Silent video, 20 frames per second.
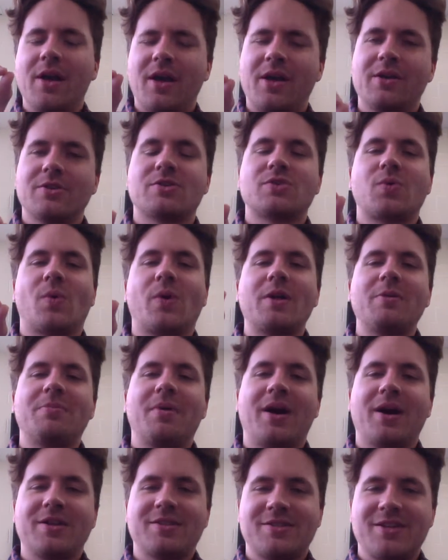Here's 20
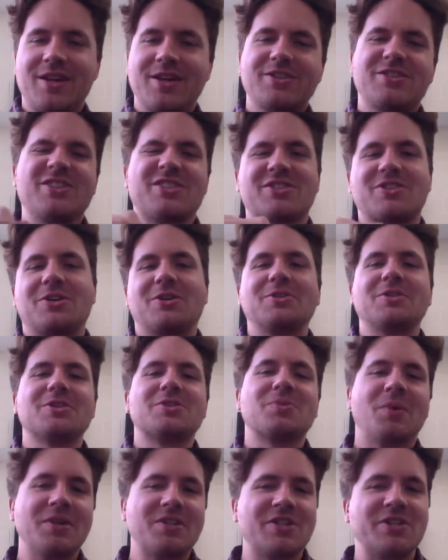bucks, just turn the
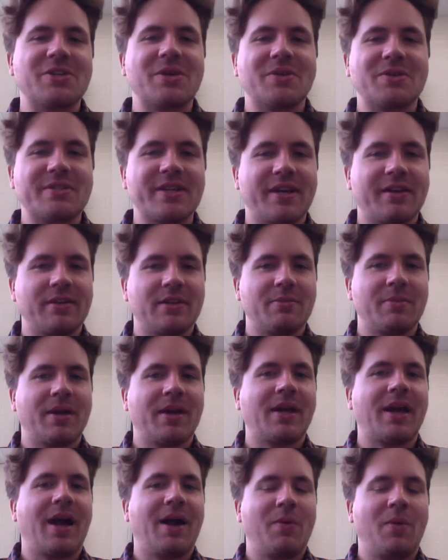switch and don't tell
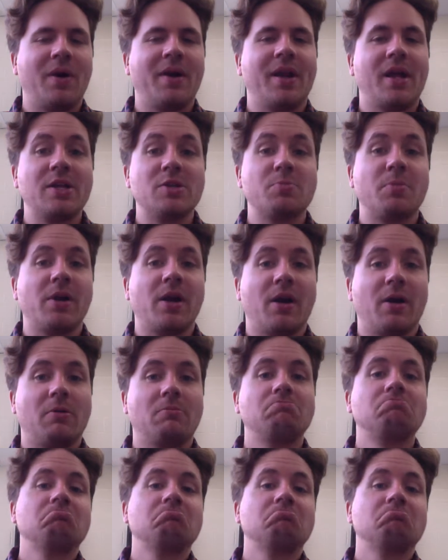anybody, I want HBO.